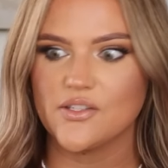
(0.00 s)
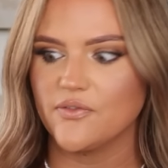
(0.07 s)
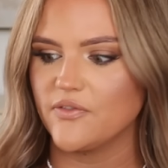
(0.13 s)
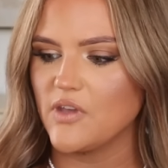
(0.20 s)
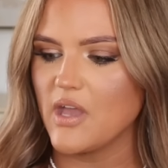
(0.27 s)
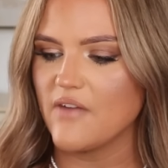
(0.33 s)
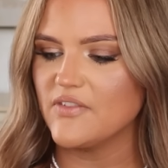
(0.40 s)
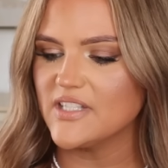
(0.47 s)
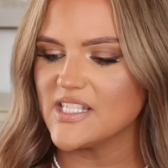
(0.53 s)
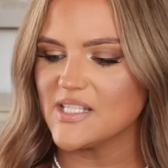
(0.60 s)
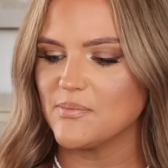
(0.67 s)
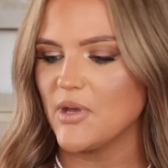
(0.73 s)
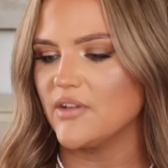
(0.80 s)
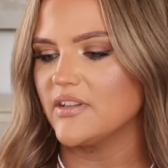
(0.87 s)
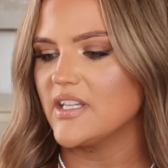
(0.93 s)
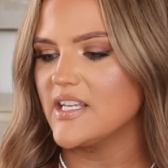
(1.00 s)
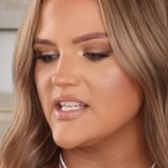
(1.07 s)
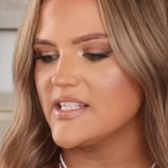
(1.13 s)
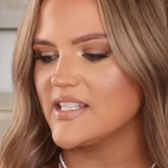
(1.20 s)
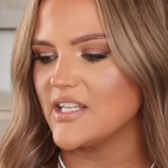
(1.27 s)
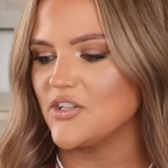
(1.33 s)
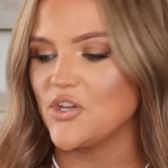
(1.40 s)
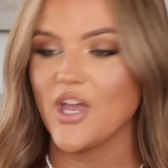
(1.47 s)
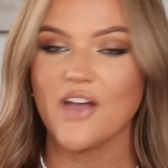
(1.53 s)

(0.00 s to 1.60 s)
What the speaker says: So if you haven't smelt this and you